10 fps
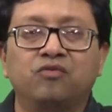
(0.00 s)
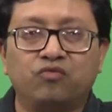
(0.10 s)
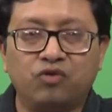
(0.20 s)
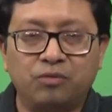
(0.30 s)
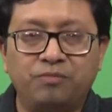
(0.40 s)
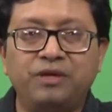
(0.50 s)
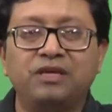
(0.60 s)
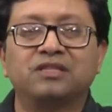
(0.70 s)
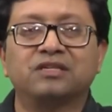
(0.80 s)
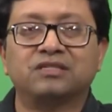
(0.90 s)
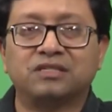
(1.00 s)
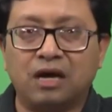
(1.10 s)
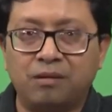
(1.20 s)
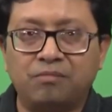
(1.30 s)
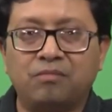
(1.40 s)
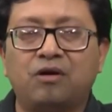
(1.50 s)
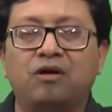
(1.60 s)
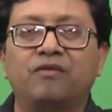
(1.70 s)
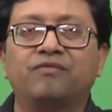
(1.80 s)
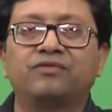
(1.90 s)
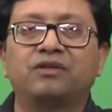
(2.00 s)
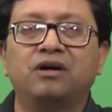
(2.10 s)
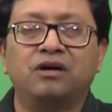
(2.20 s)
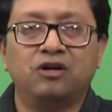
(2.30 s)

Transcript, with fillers: would be the sum of the